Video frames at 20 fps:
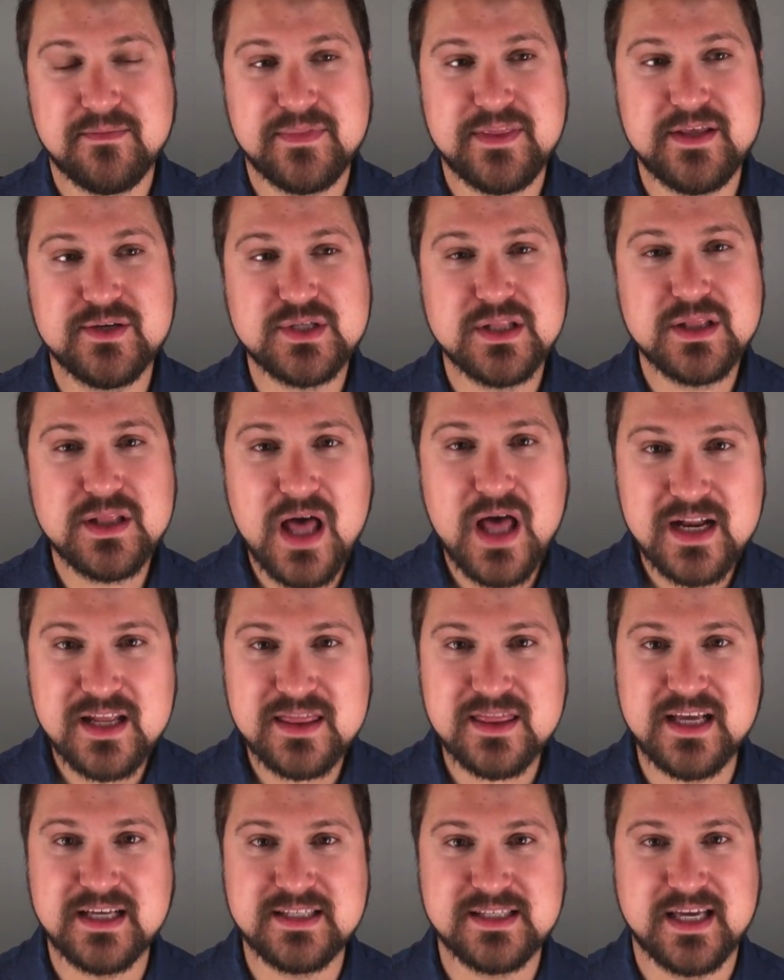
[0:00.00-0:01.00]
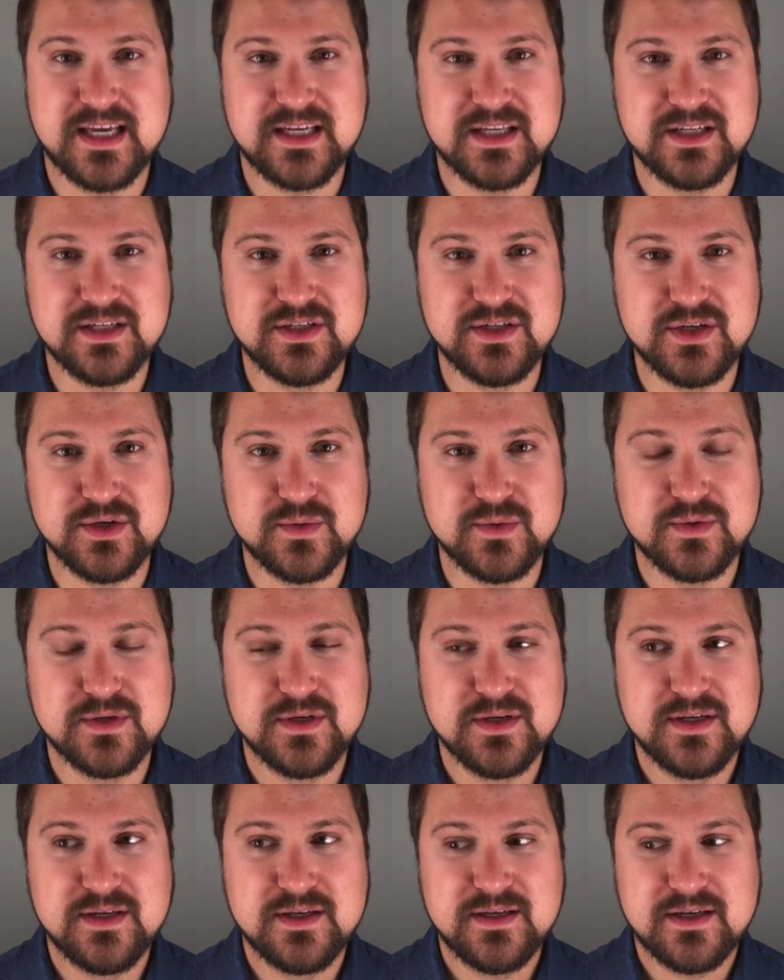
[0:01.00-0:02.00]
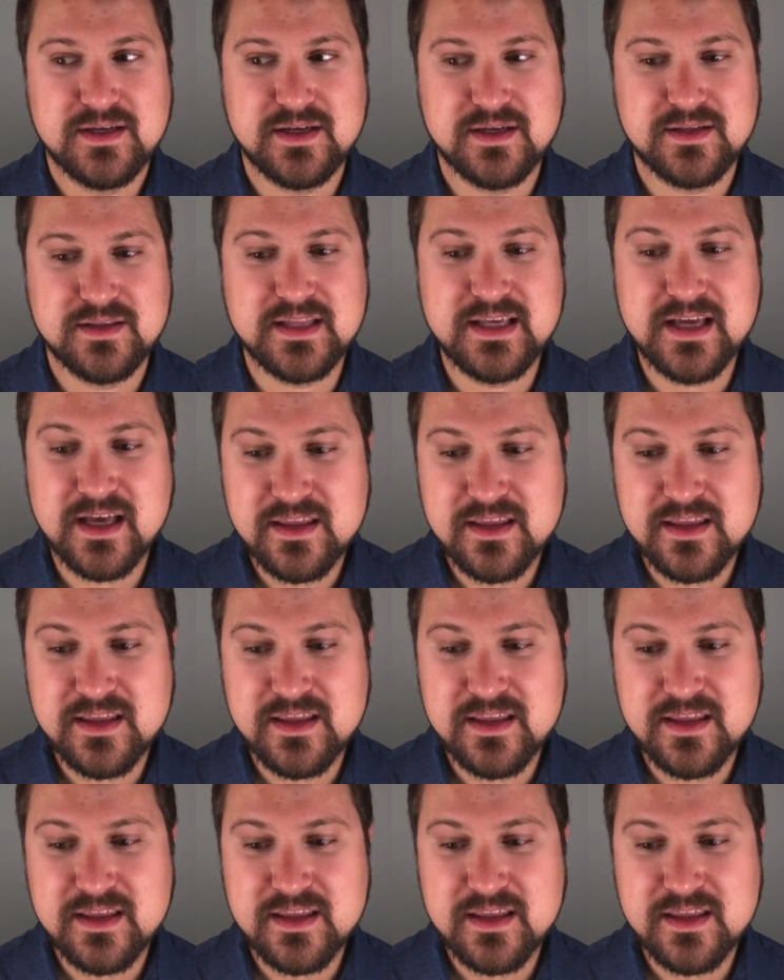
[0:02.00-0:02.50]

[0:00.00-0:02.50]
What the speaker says: There's a lot of things I can do. The